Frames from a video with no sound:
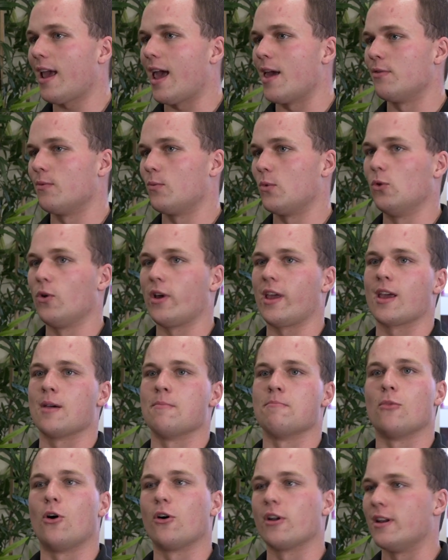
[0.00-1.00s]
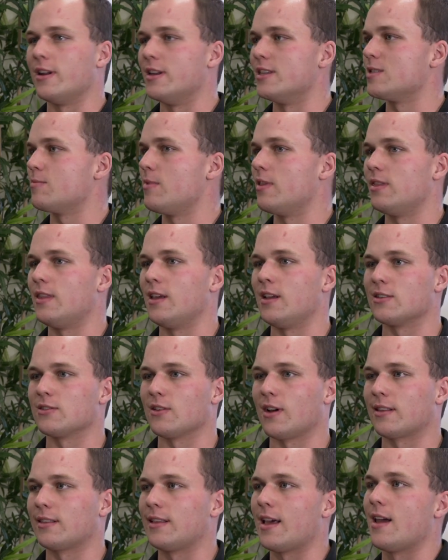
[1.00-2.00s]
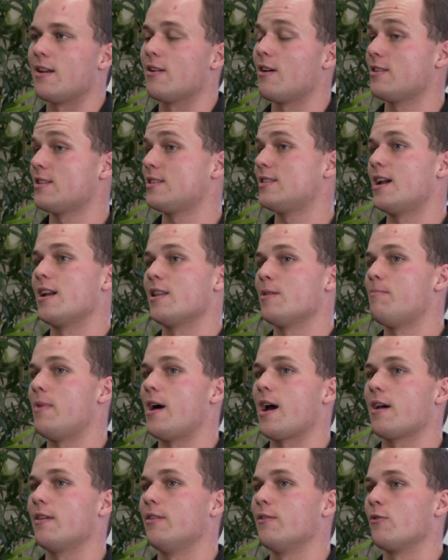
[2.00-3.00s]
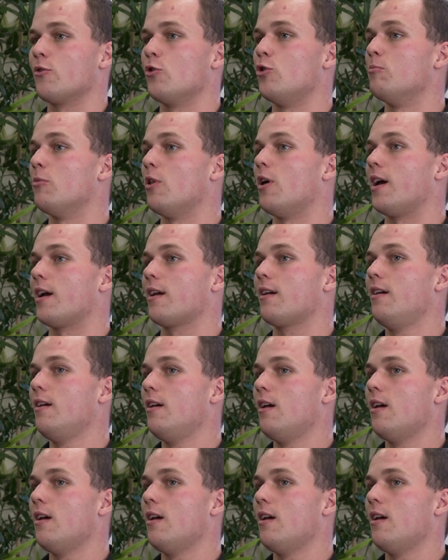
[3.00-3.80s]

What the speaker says: and we're looking at modernism and things like that, and I just sat at the back of the room like,